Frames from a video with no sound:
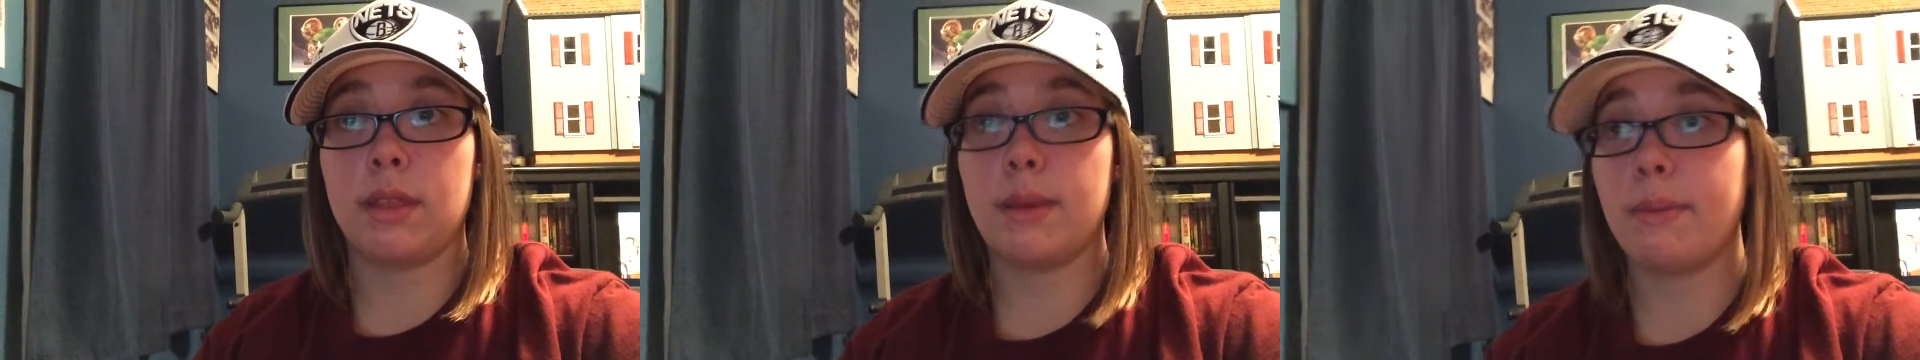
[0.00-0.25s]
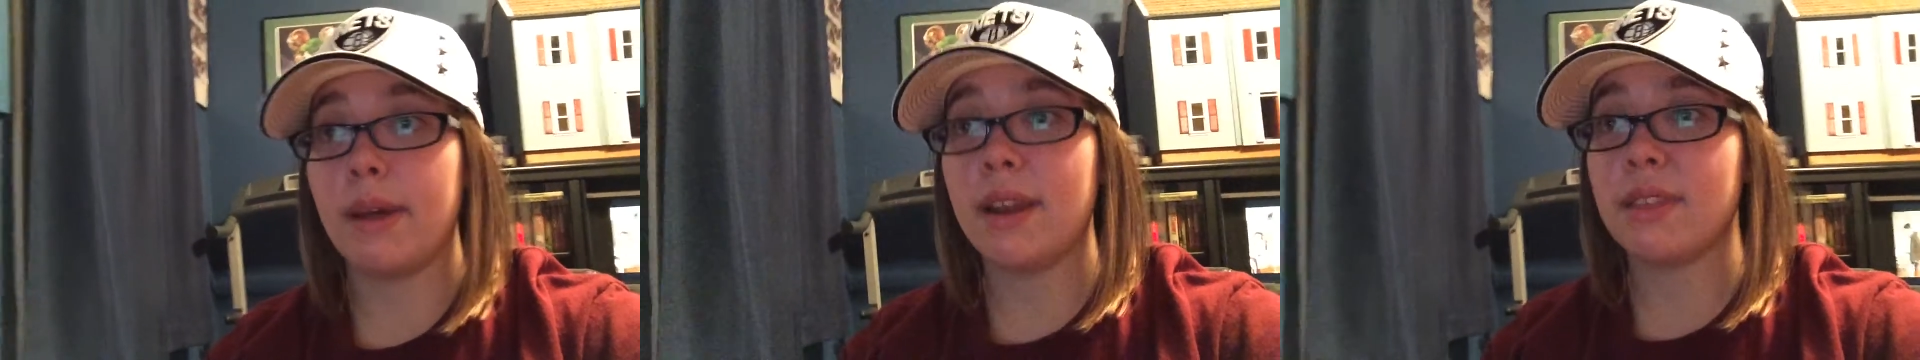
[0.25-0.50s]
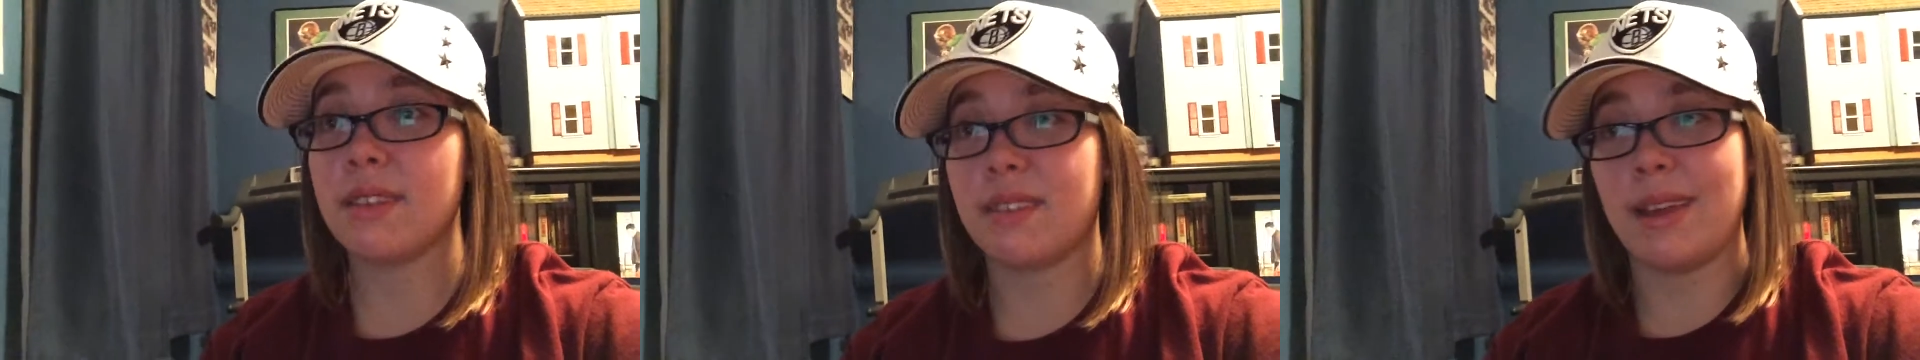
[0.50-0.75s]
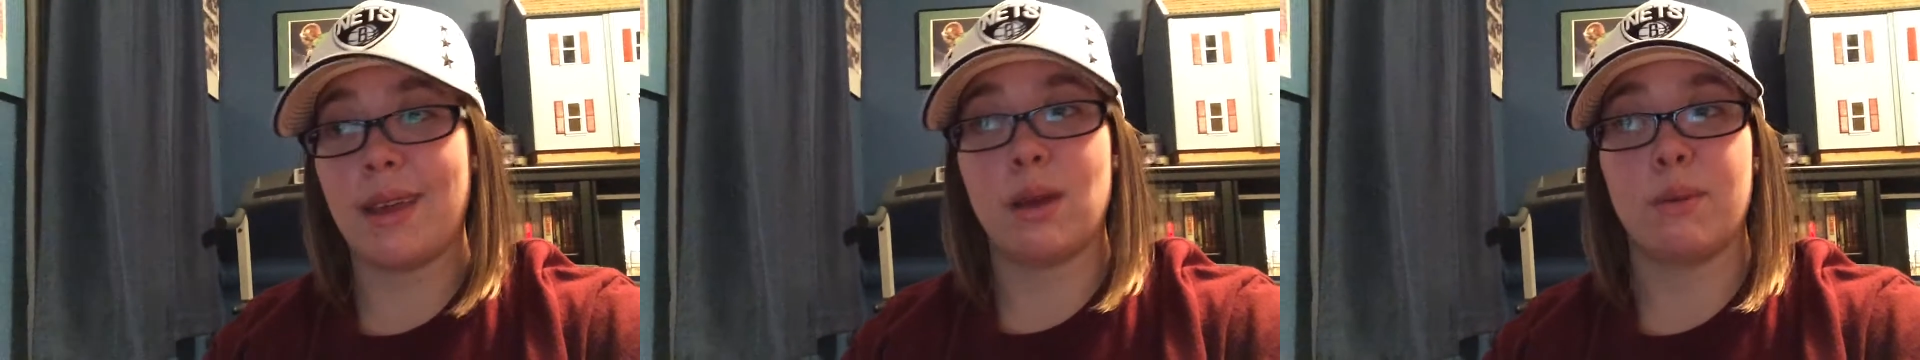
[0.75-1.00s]
They played at the
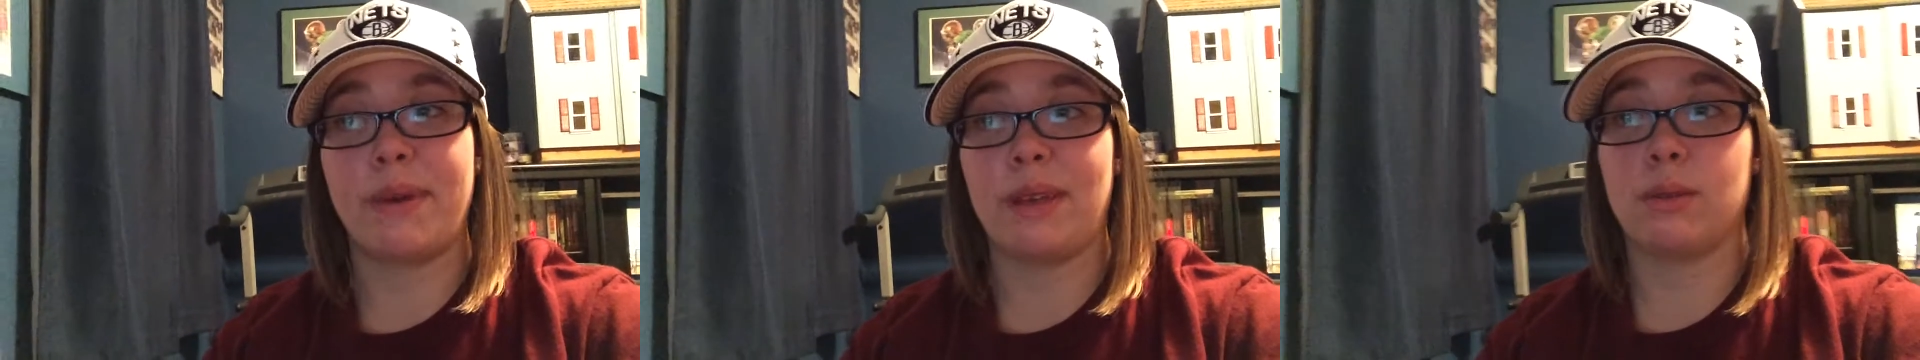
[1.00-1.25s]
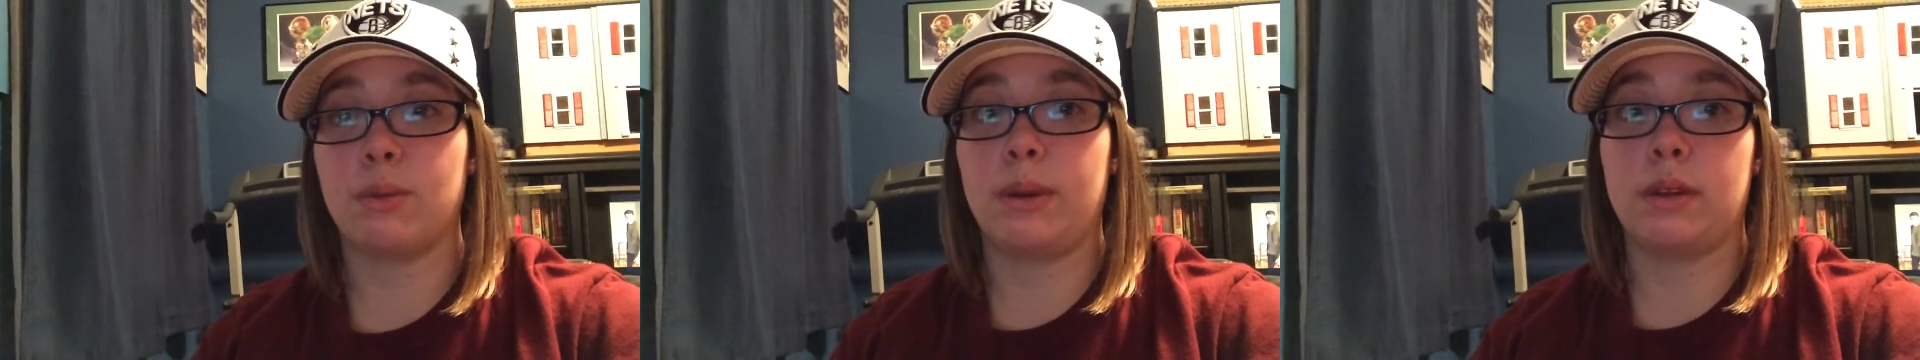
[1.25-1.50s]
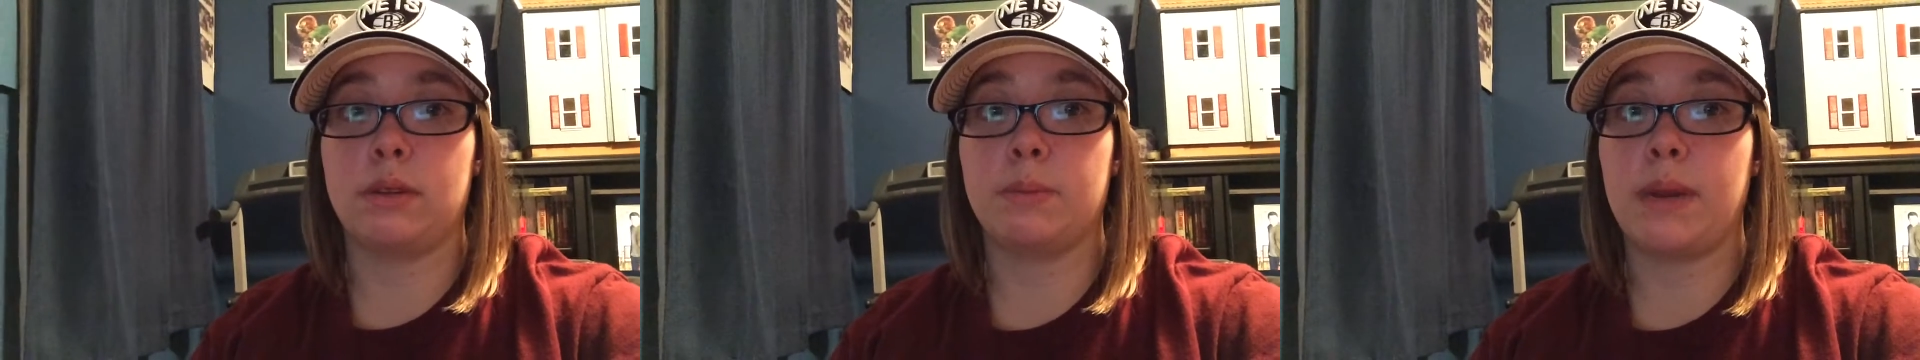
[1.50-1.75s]
Stanhope House once,